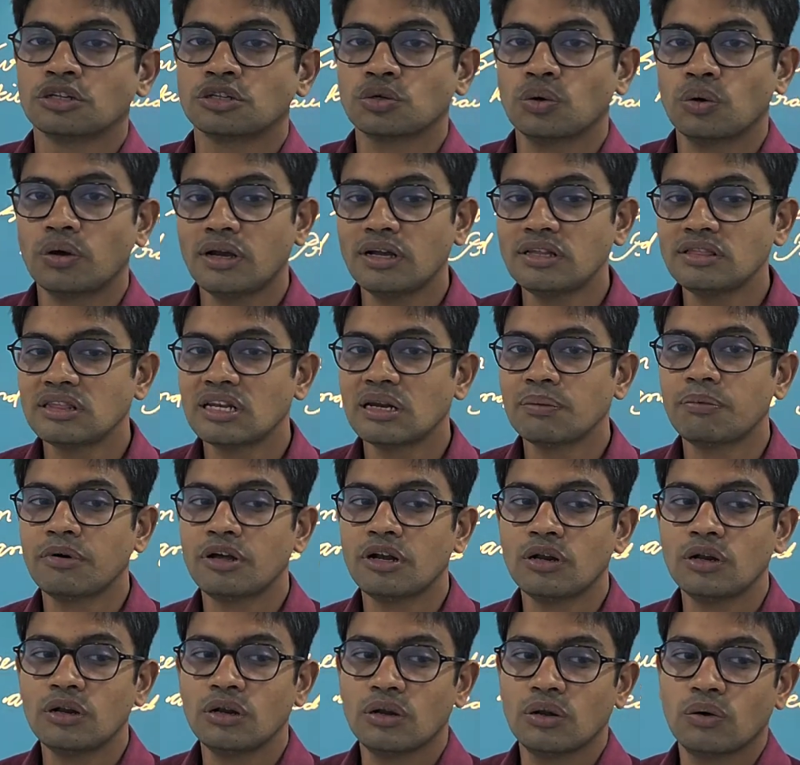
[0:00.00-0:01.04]
So
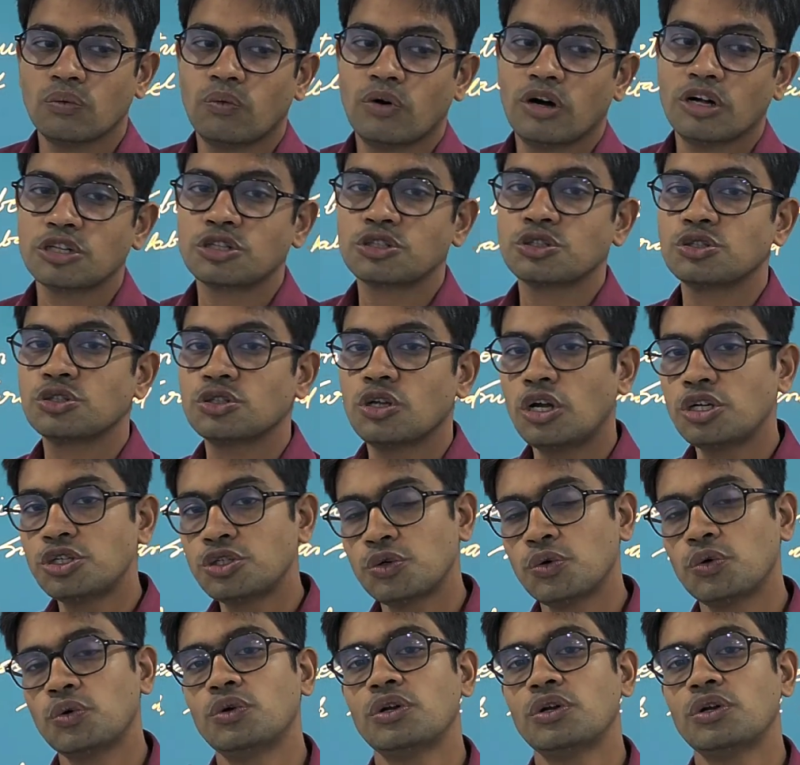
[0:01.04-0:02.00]
Indrabal was not